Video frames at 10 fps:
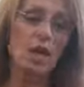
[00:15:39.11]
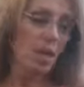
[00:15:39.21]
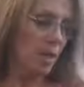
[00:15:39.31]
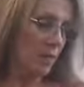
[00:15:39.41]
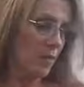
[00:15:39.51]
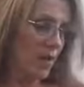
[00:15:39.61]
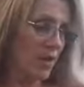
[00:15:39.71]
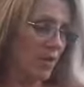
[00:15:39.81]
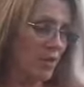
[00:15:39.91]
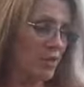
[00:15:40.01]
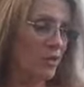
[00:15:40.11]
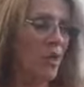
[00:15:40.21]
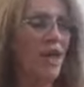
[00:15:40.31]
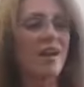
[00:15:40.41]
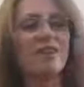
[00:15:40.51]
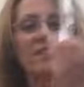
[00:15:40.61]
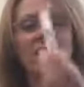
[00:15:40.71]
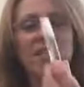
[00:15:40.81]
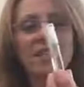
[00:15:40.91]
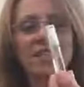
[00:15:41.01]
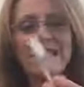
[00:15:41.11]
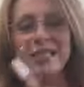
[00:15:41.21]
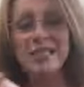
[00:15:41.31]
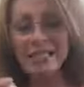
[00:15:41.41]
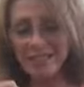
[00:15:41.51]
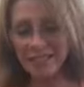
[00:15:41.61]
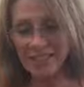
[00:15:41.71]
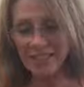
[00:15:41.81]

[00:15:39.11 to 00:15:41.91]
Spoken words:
I also have it in this little